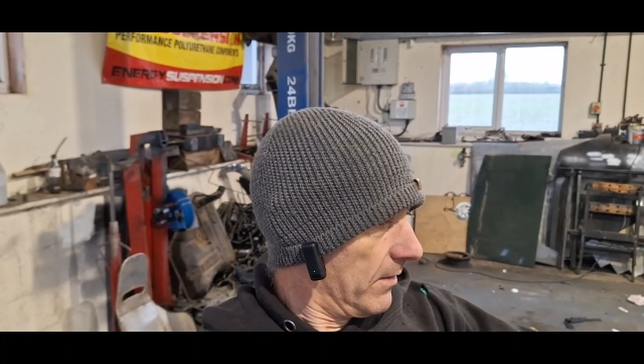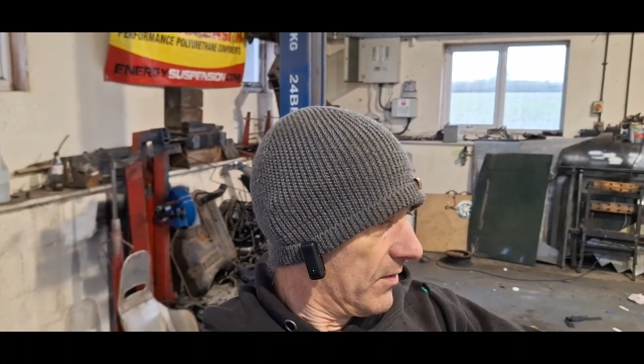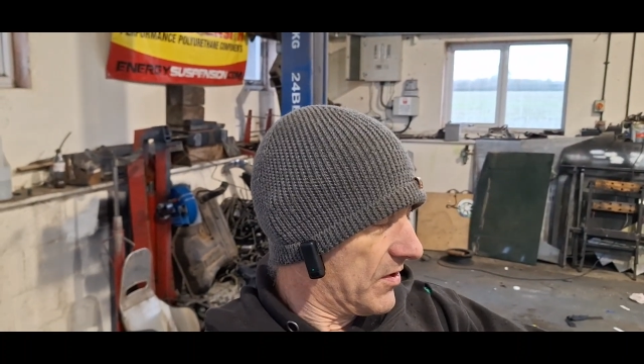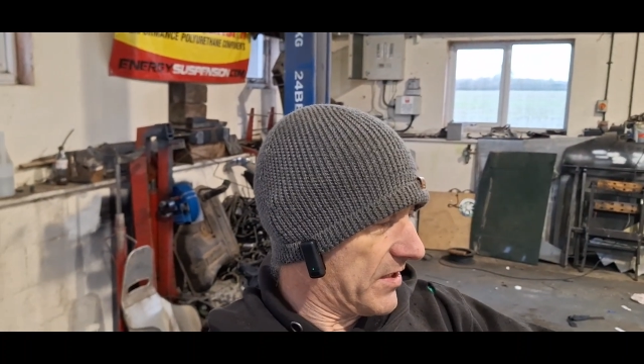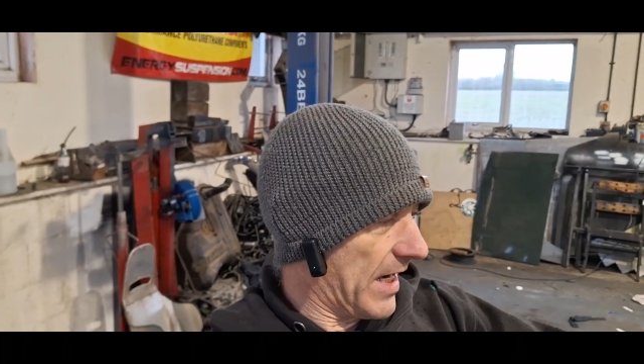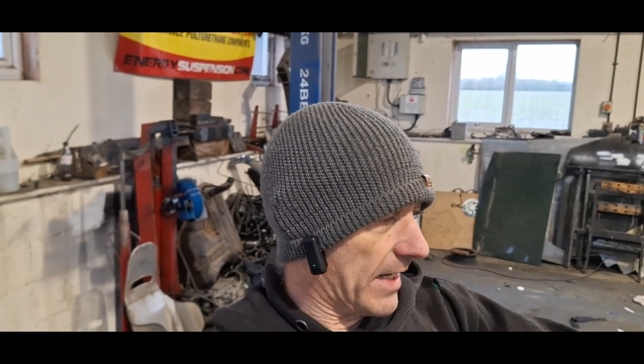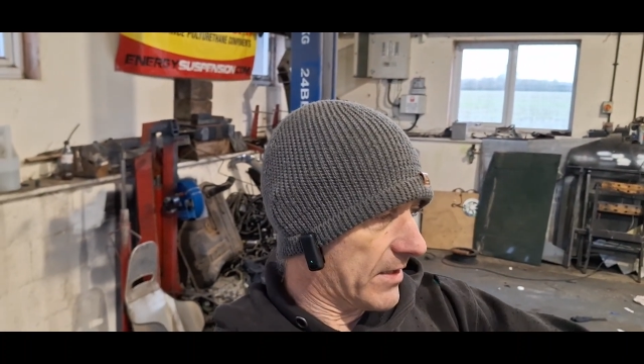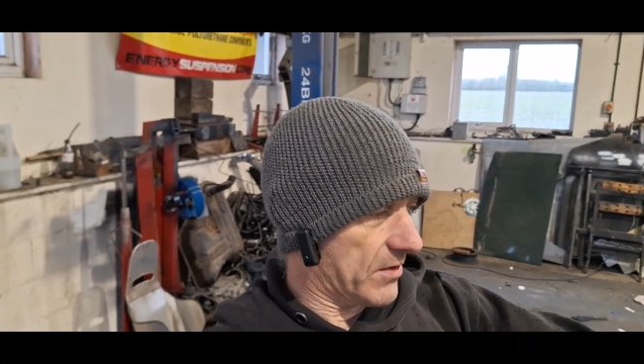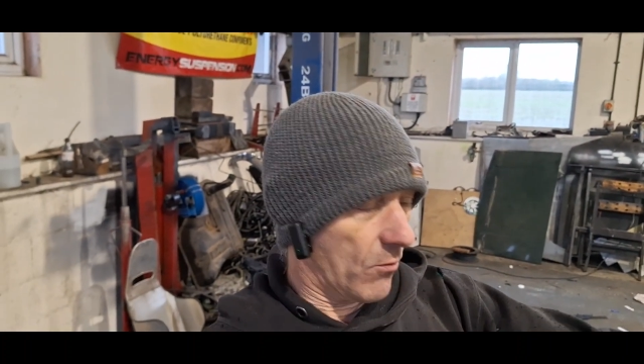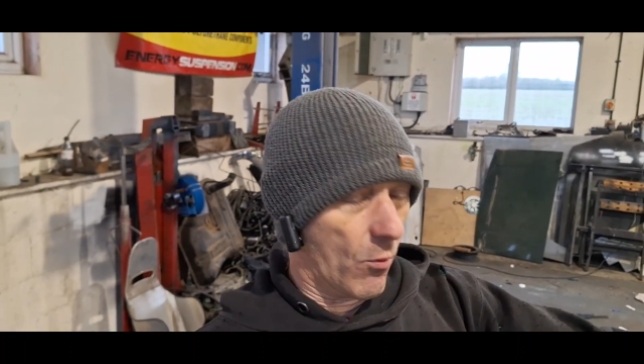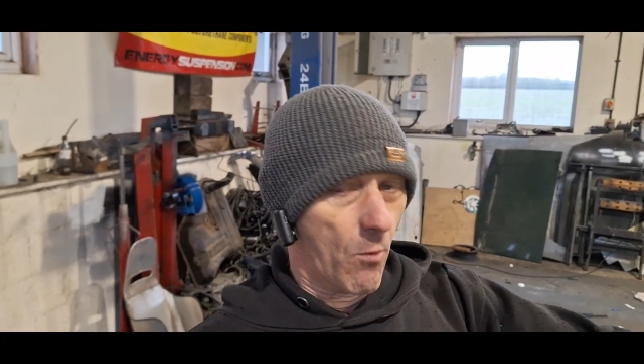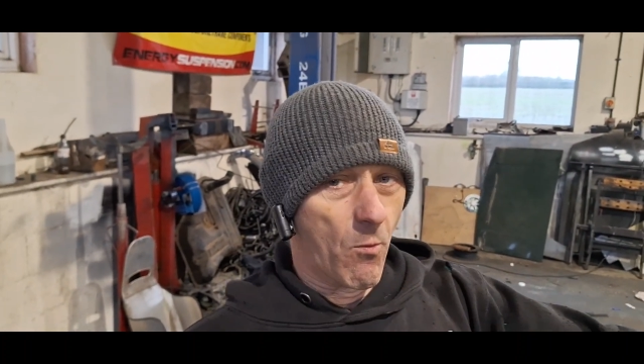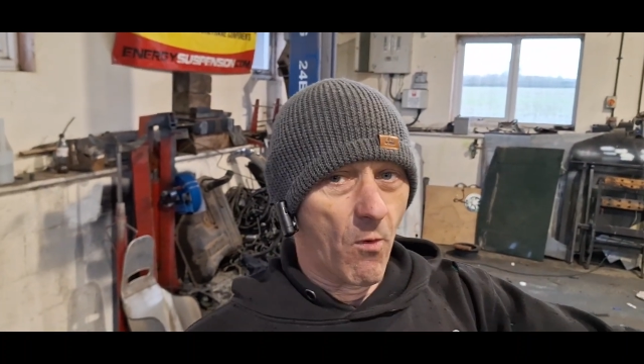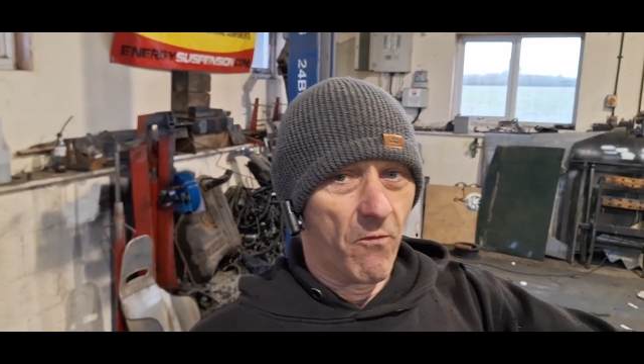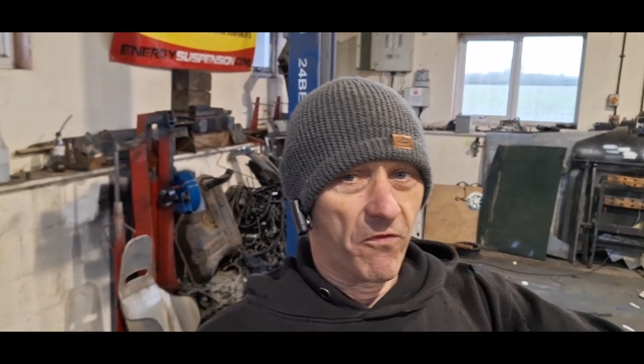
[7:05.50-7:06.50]
Stags are
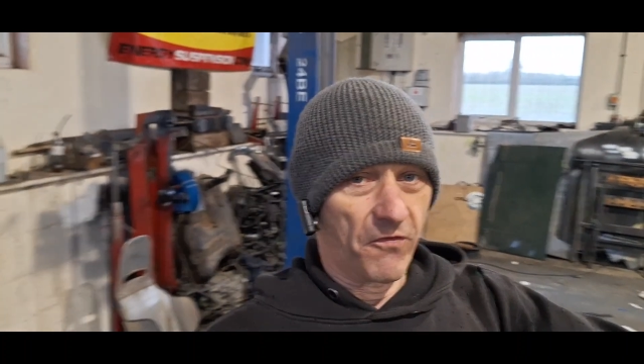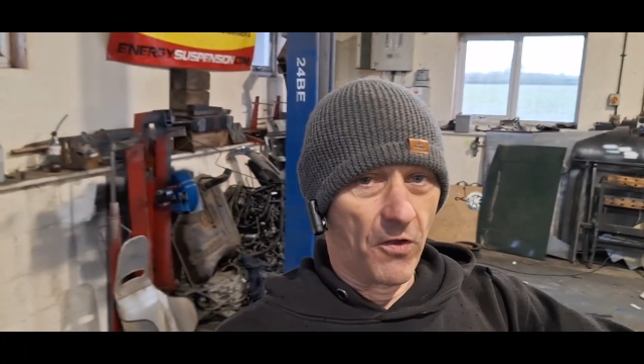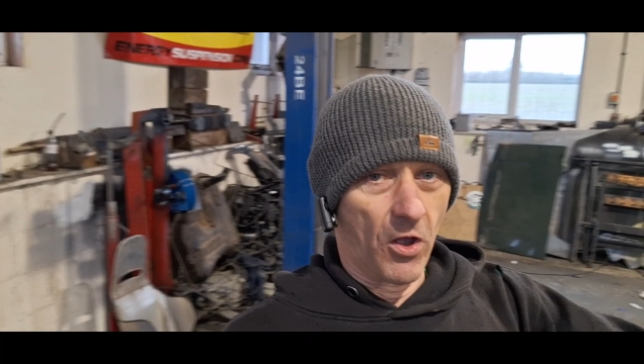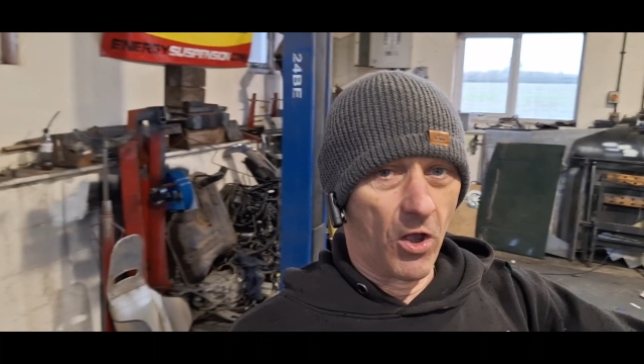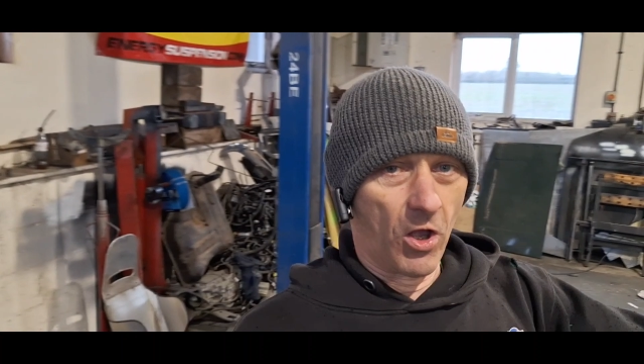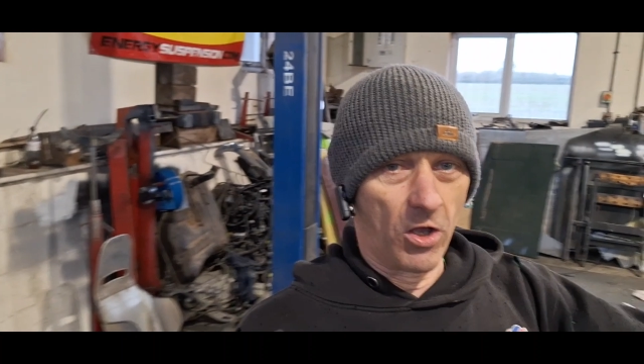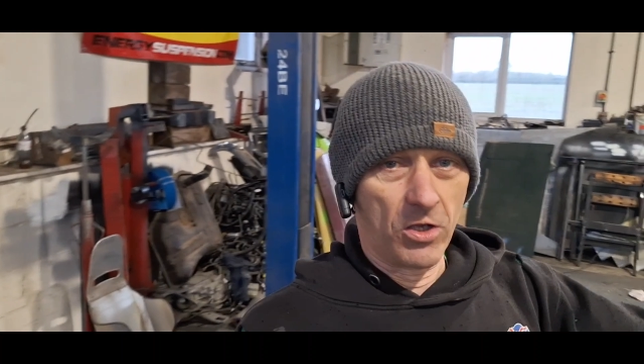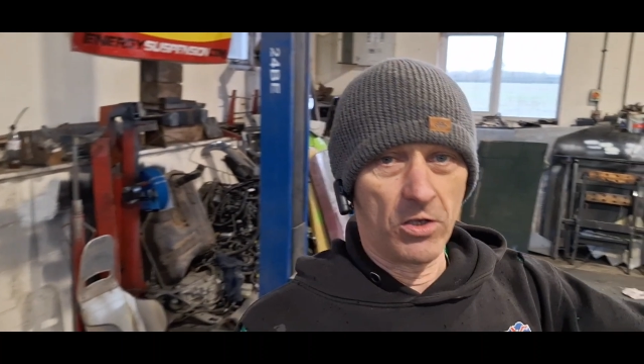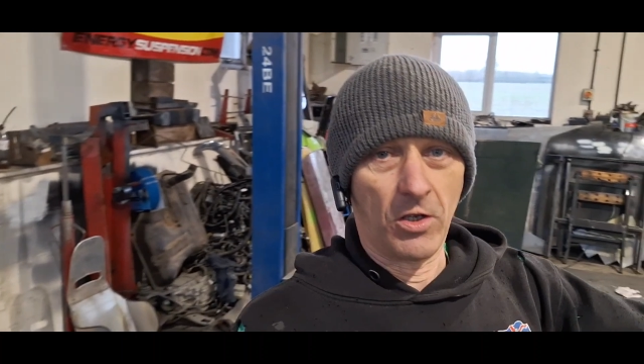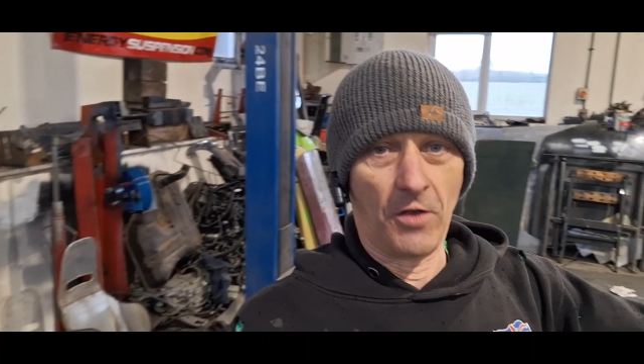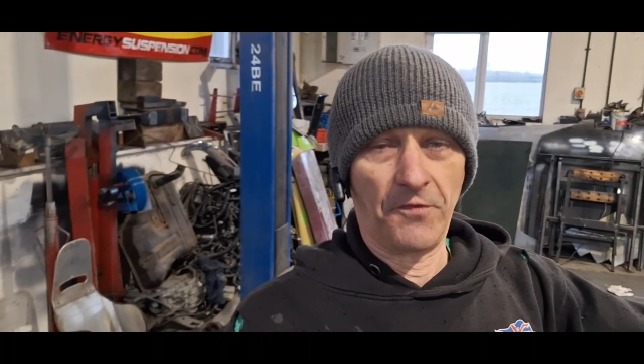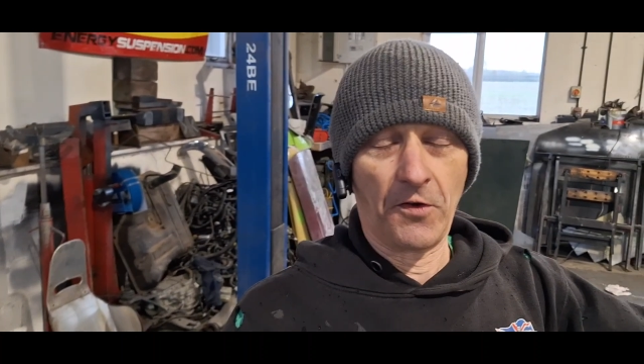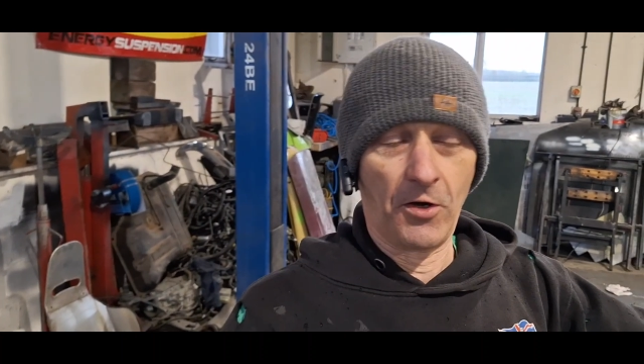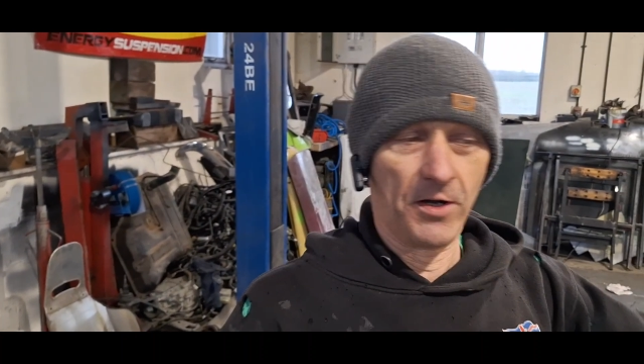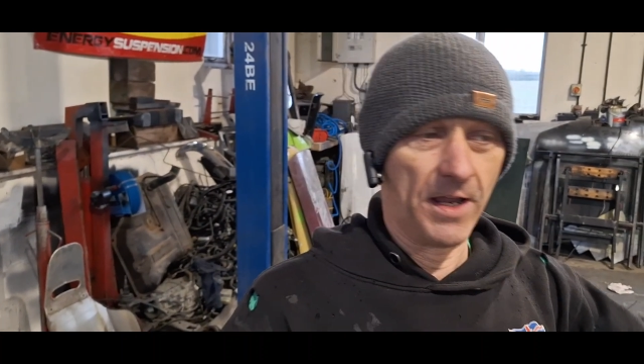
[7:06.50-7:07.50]
114 or
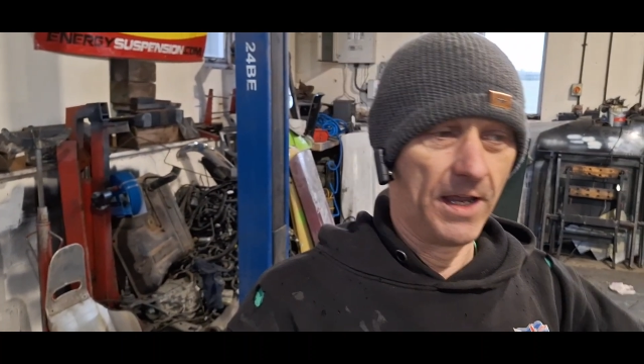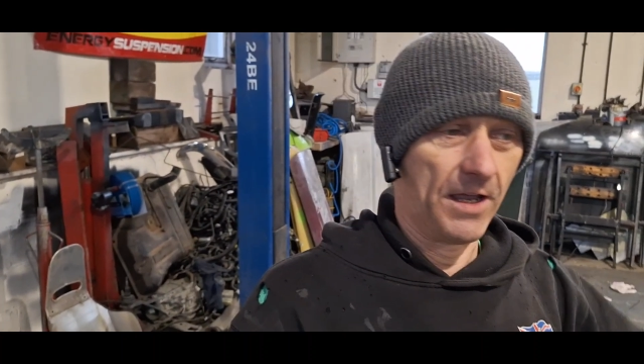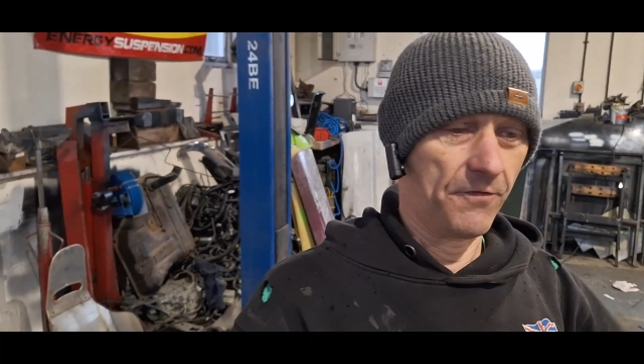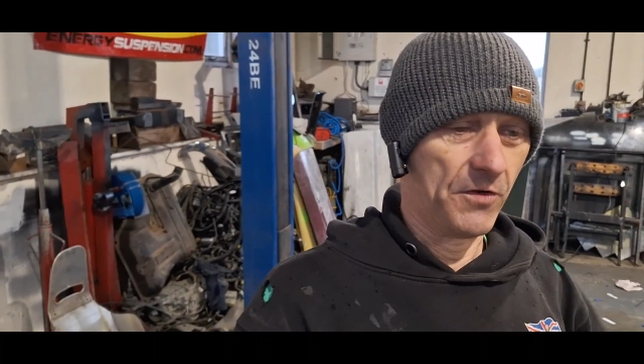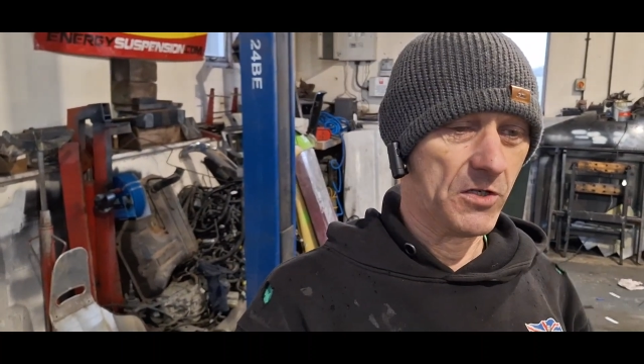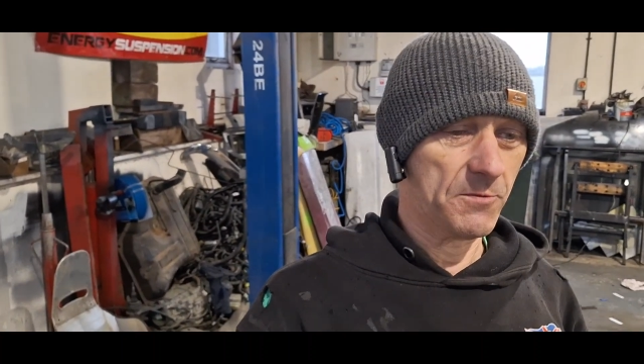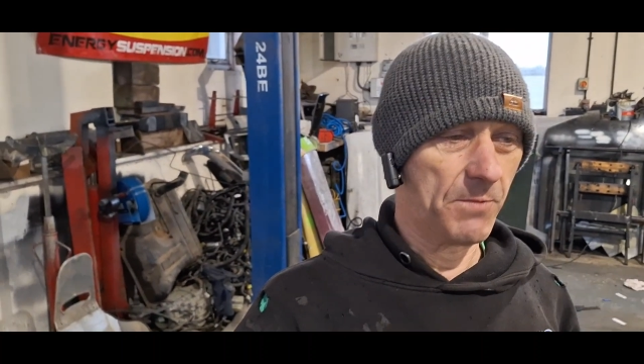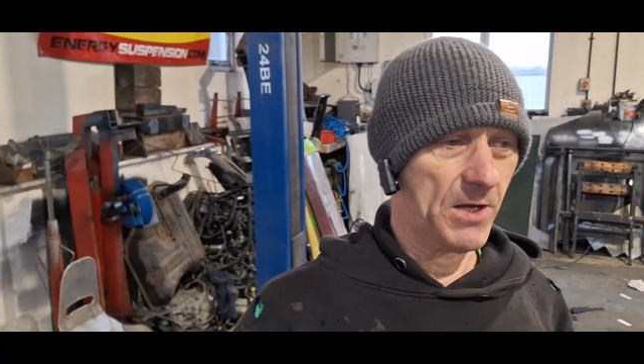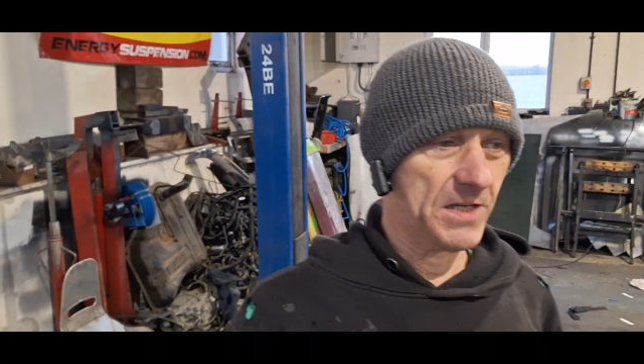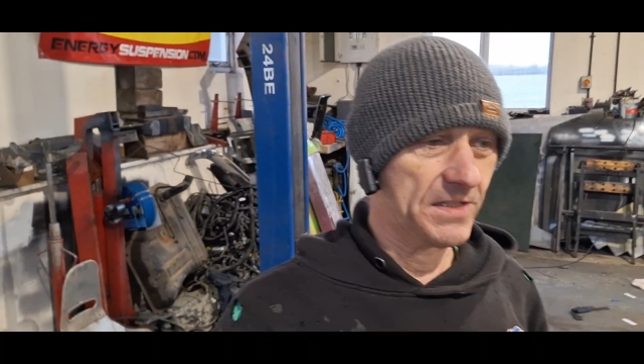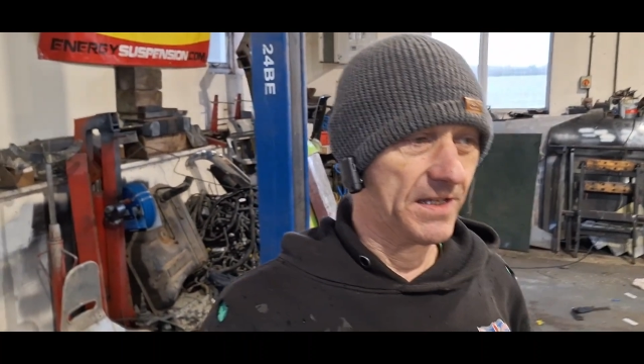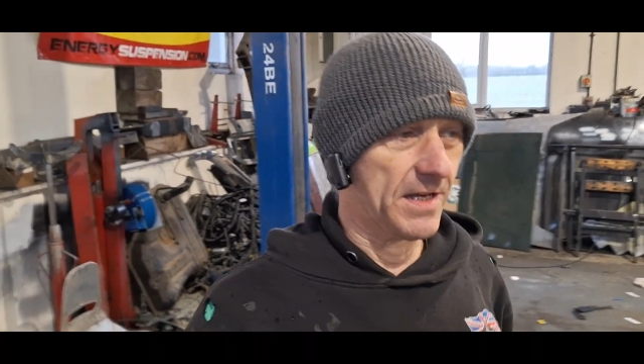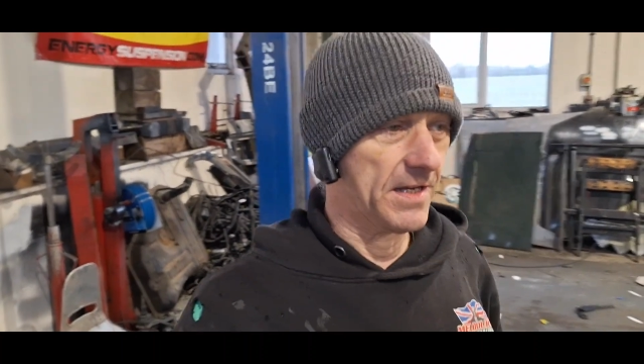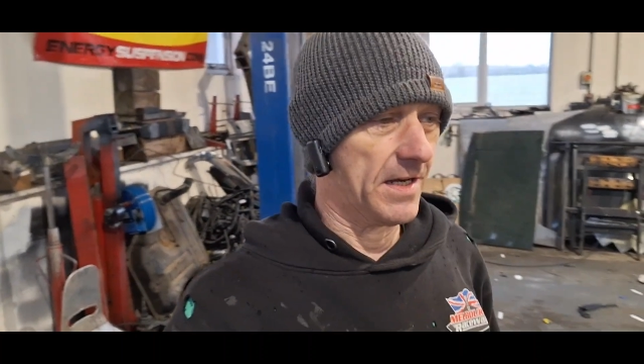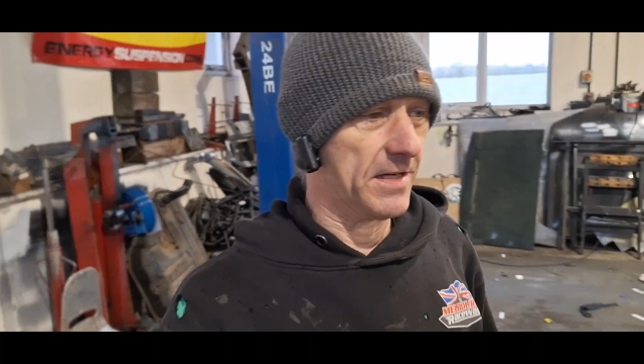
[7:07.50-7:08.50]
4.5-inch
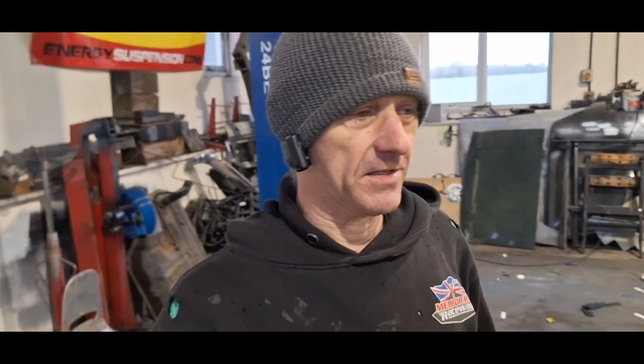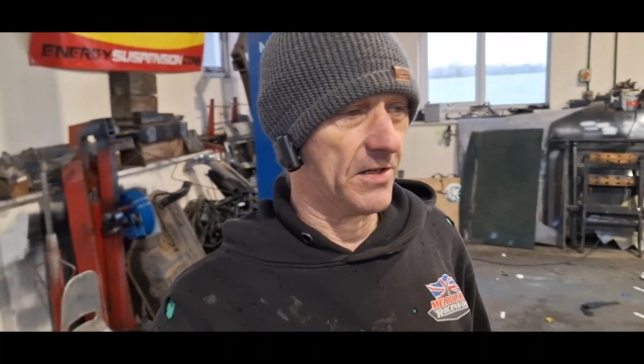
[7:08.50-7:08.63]
PCD.